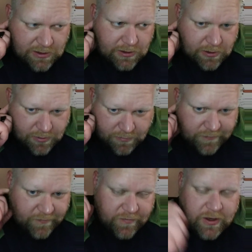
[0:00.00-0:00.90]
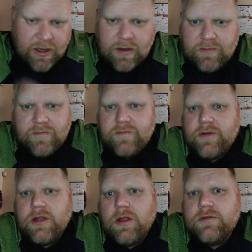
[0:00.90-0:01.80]
I feel like I'm
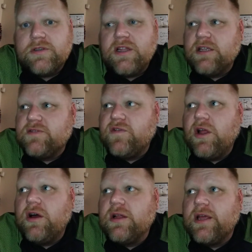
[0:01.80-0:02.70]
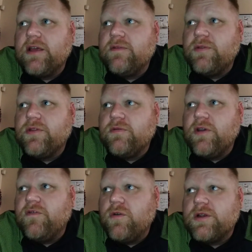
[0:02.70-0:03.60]
closed this vlog like three or
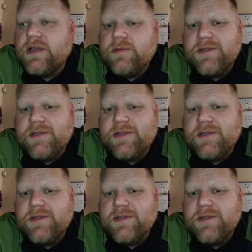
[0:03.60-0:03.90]
four times